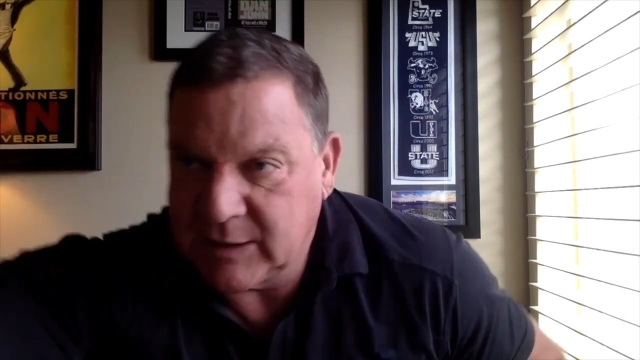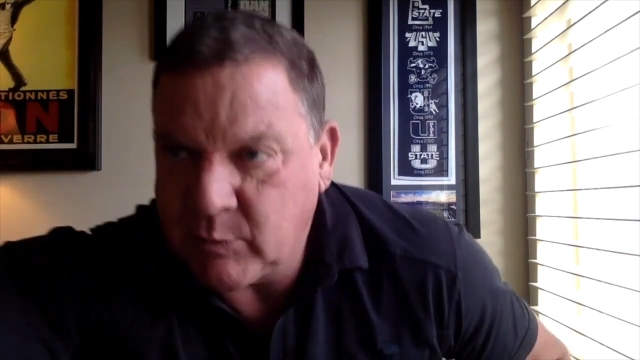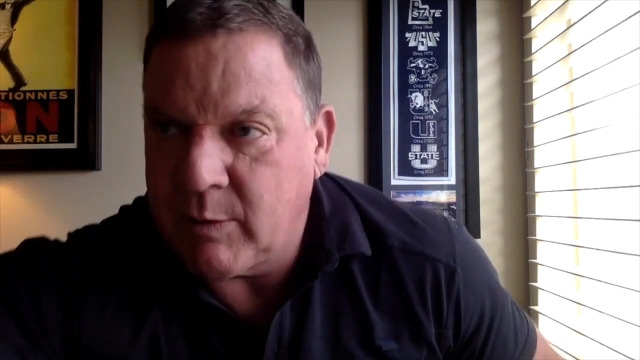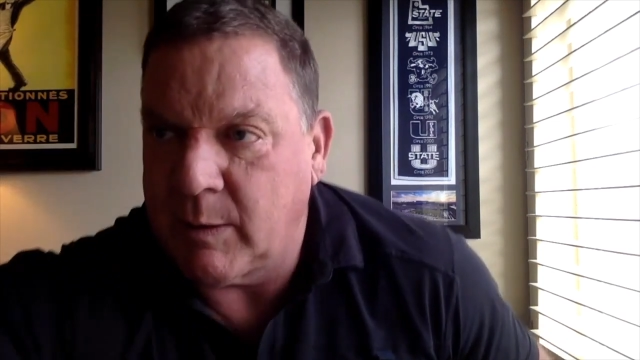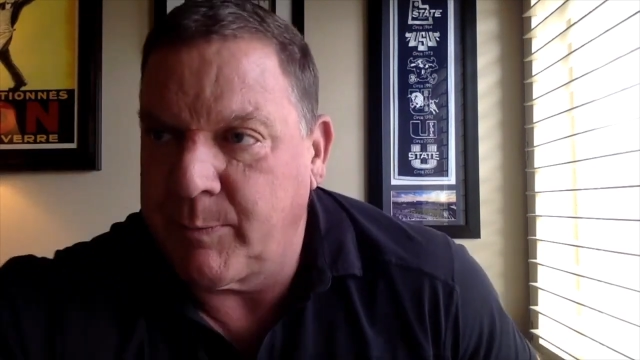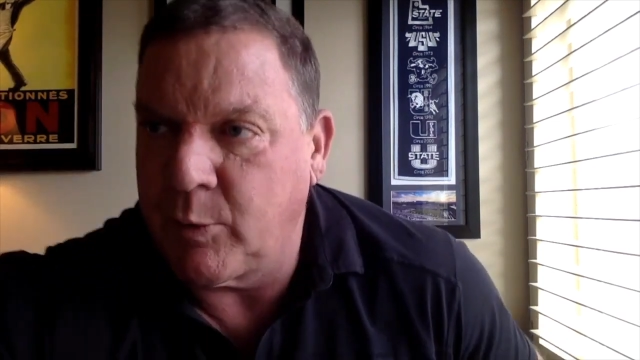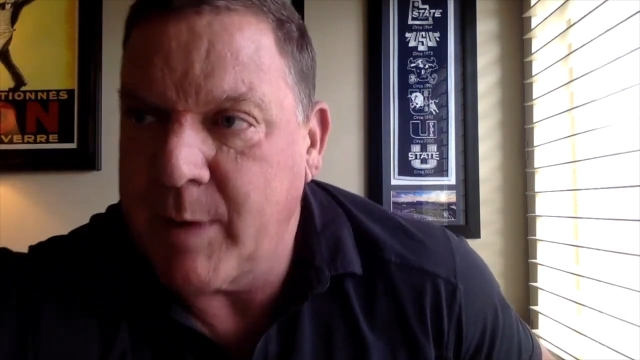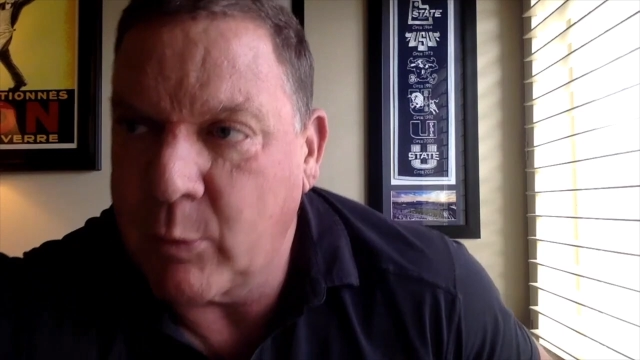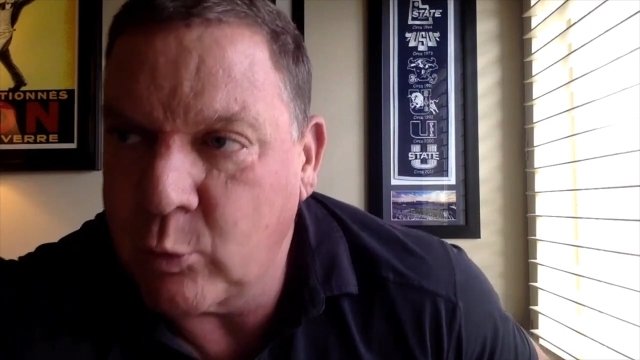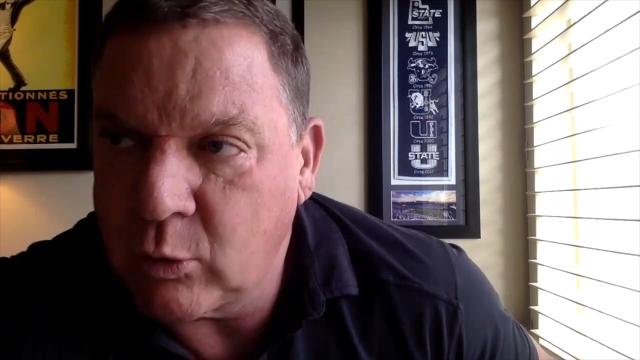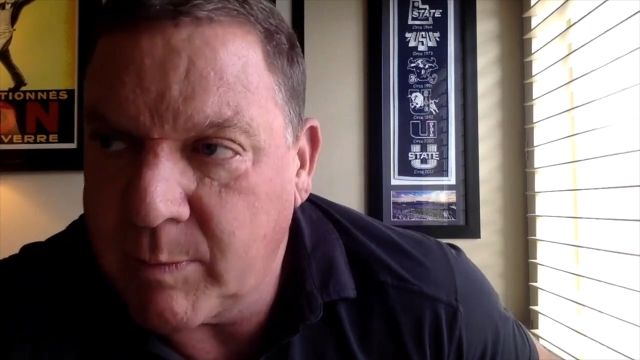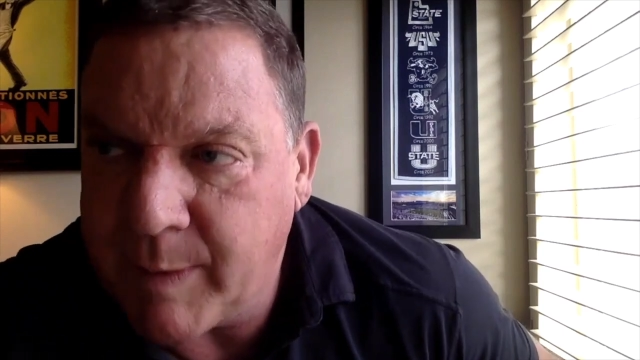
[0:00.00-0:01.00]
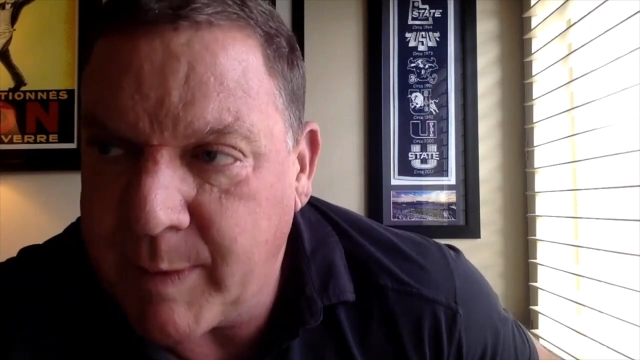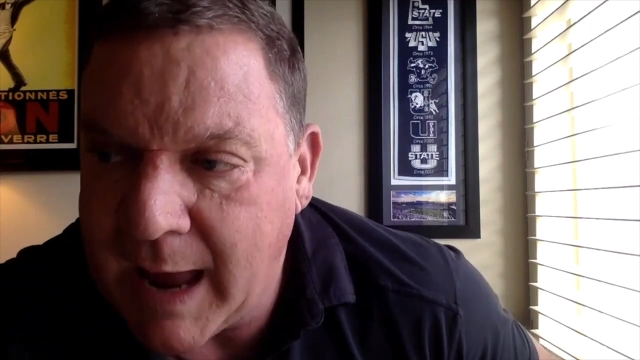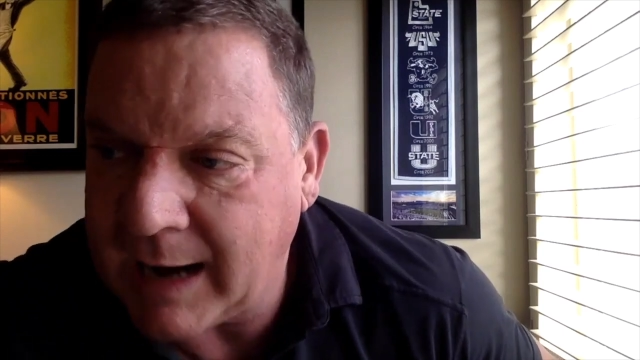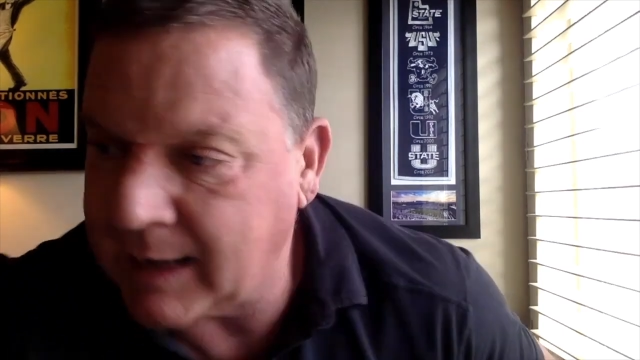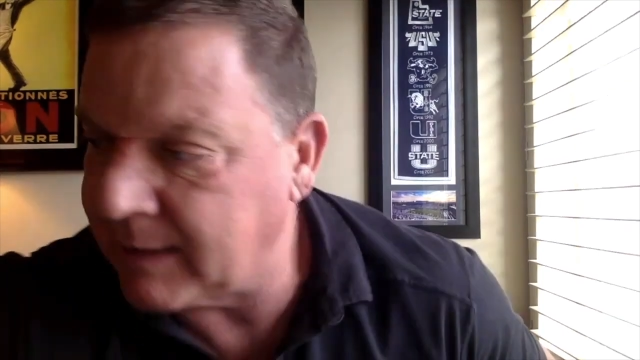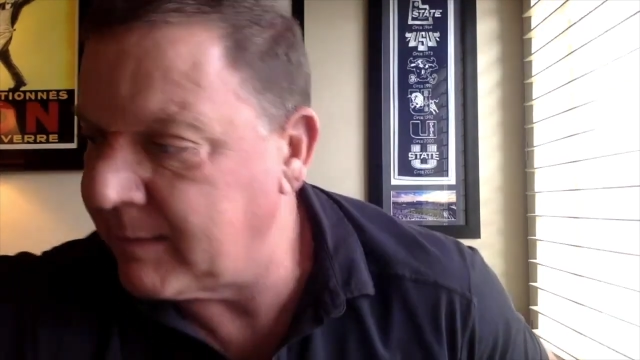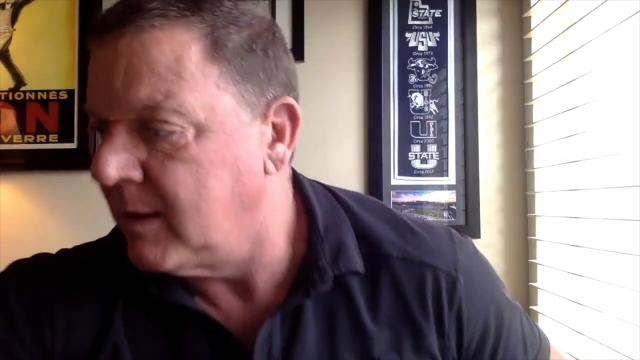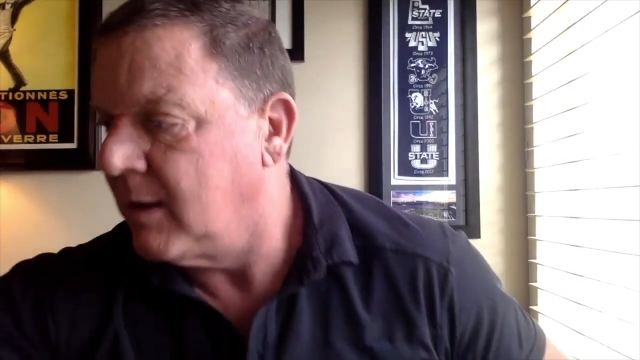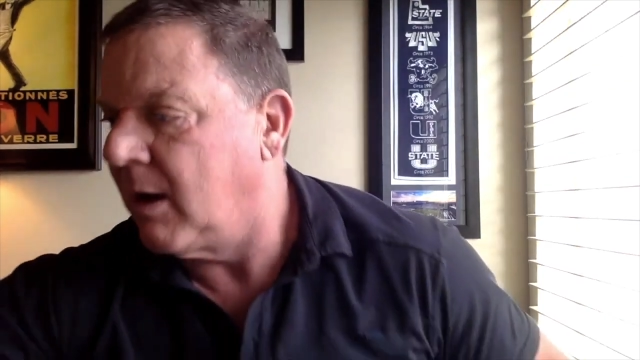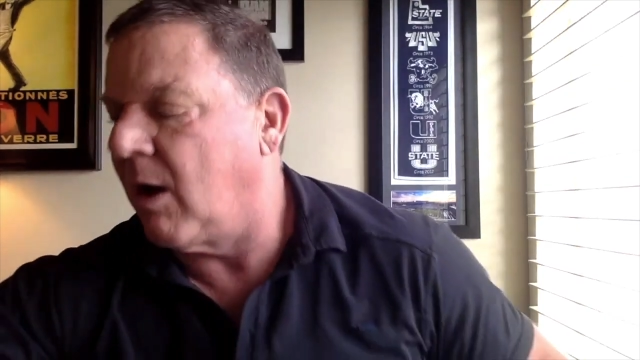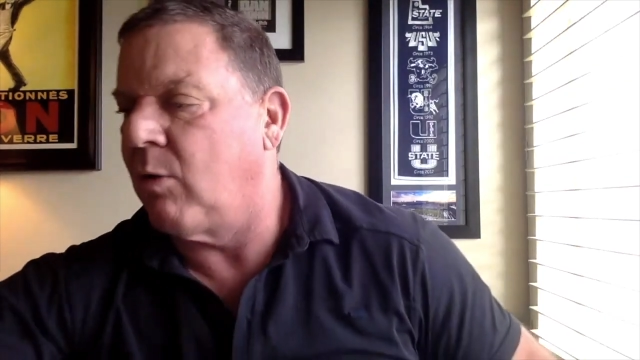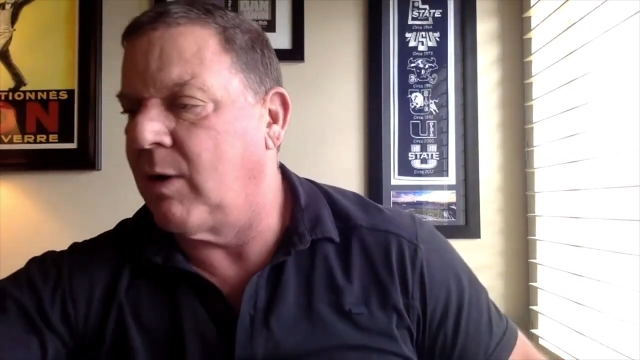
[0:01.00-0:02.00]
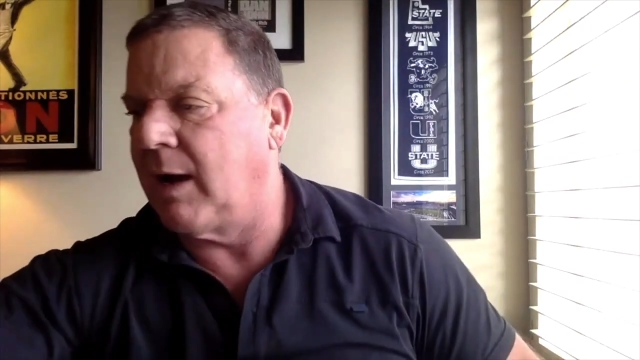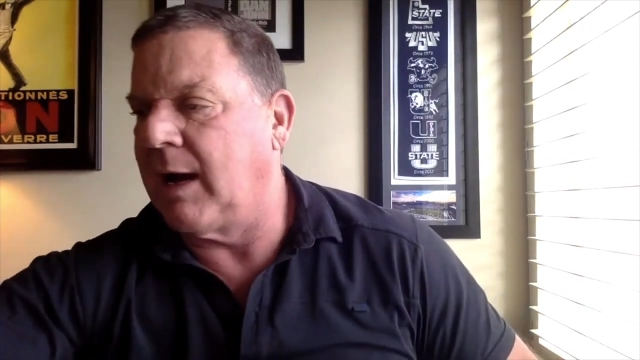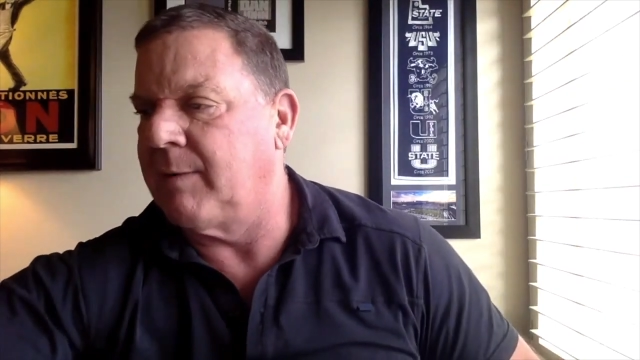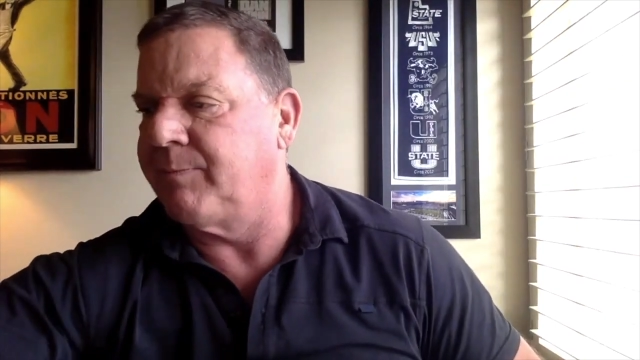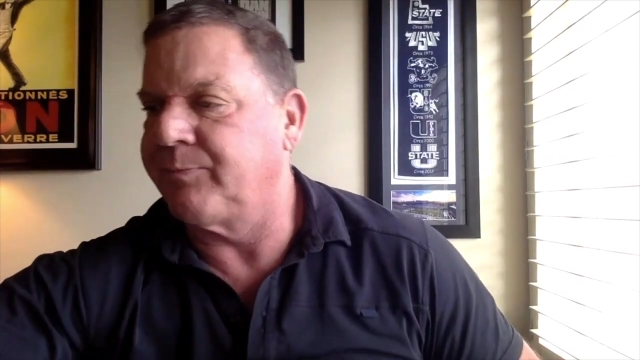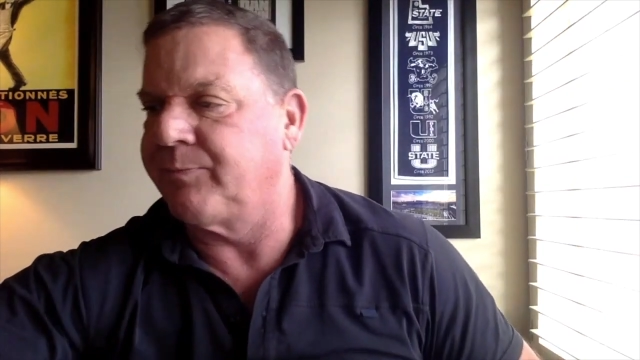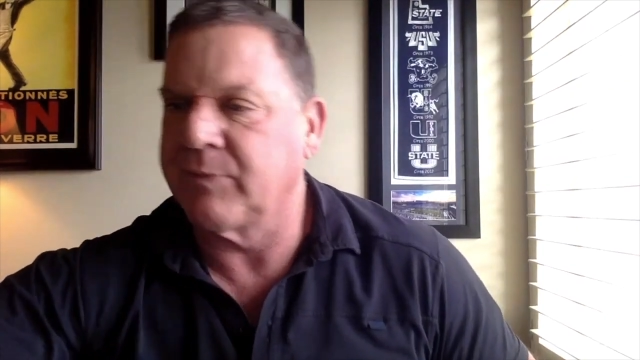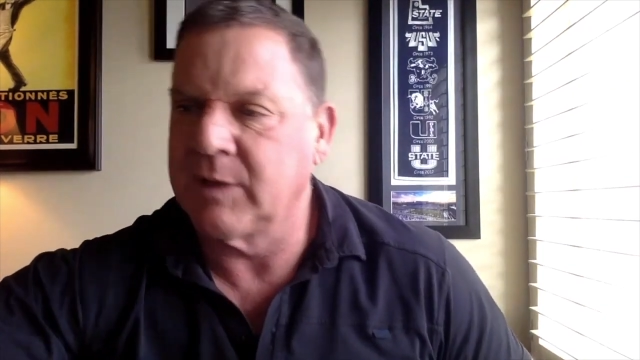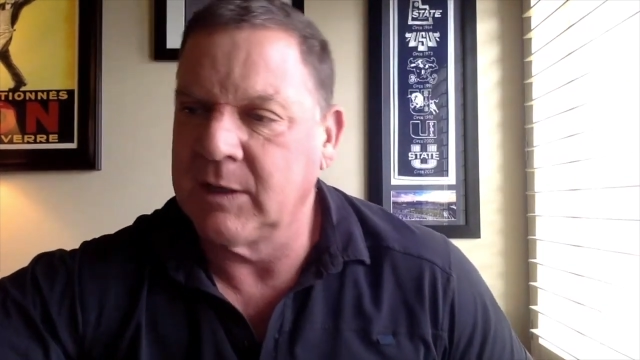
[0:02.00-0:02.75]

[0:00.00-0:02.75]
so I want to put my ruler back and oh, um,